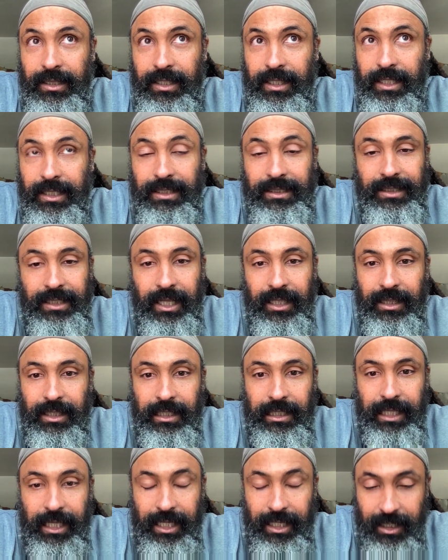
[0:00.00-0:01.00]
it's not the
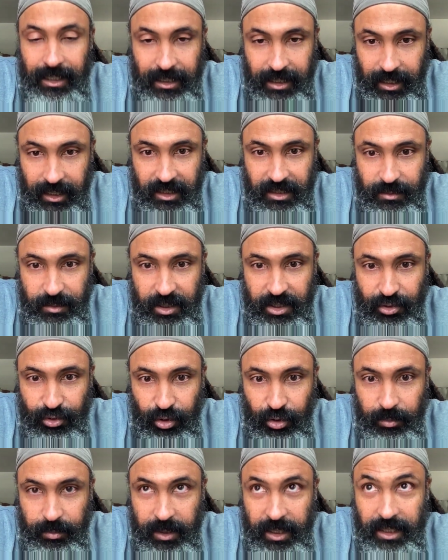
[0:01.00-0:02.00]
land acknowledgement
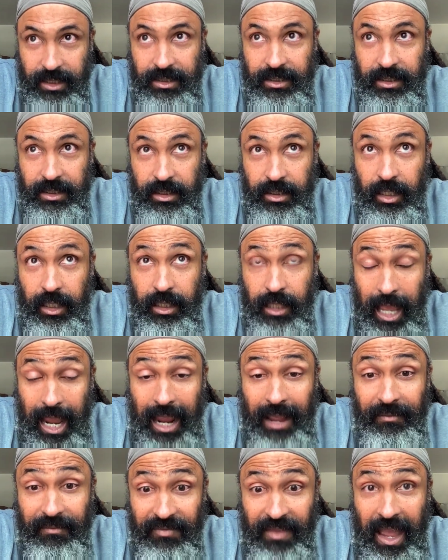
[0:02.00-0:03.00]
trope. It's
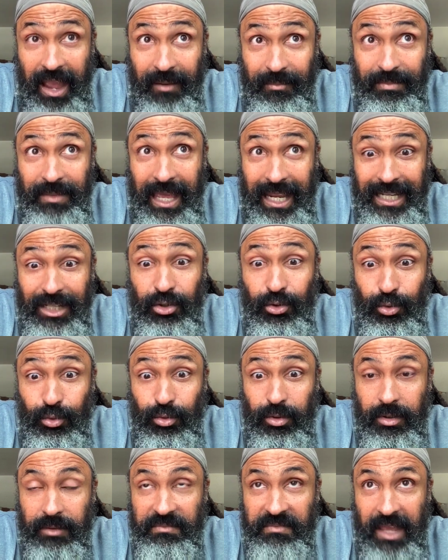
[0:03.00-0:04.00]
I'm that dude.
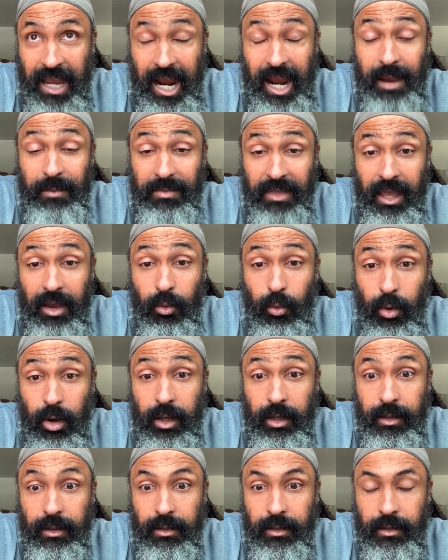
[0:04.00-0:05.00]
I'm that
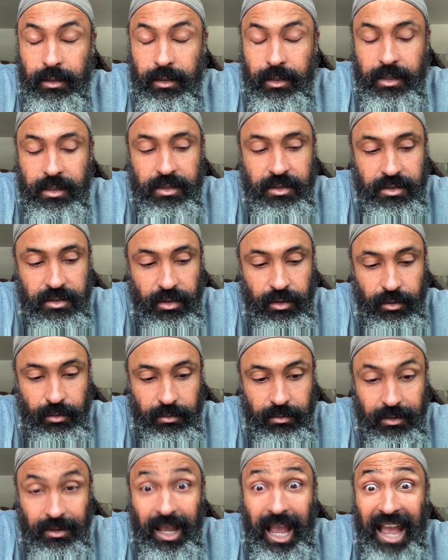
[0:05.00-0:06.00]
one.
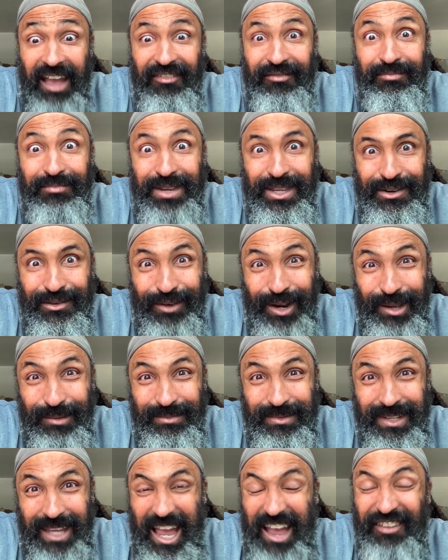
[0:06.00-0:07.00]
So I've been
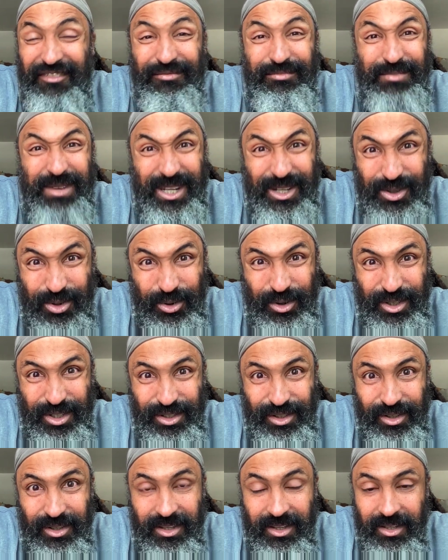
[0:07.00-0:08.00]
raped. I've been
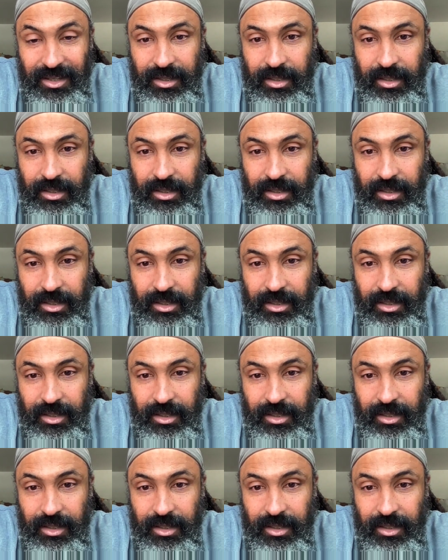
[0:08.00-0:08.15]
tortured.